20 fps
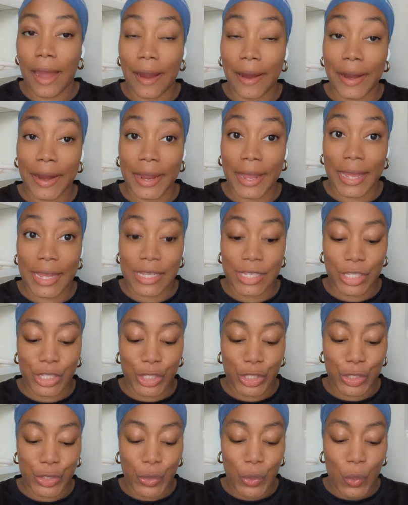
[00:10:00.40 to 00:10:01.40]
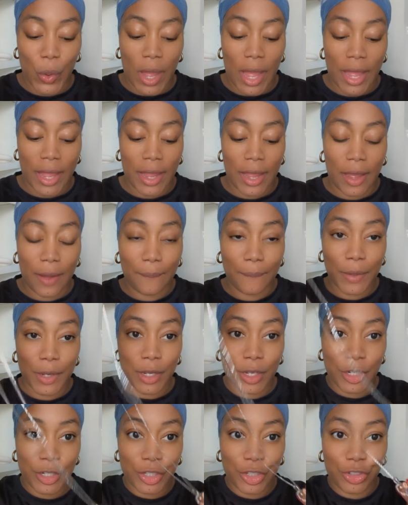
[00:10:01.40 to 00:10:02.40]
right guys so i am
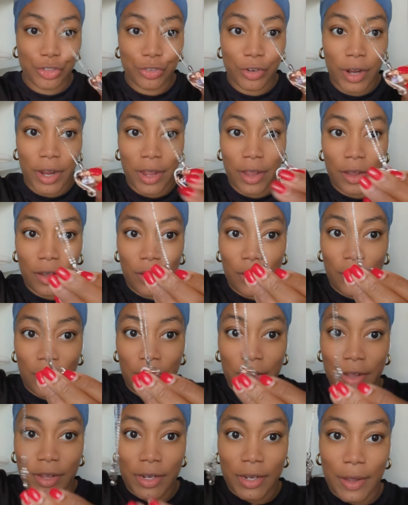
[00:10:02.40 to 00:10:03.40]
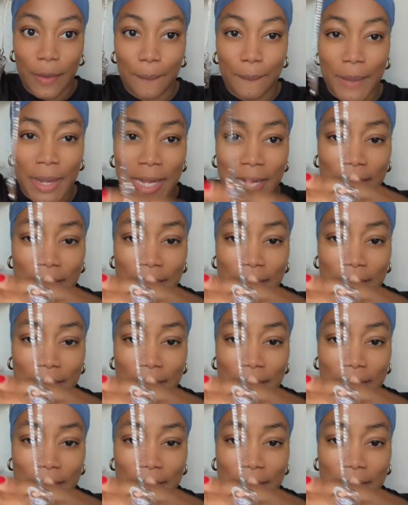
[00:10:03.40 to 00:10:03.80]
gonna try on my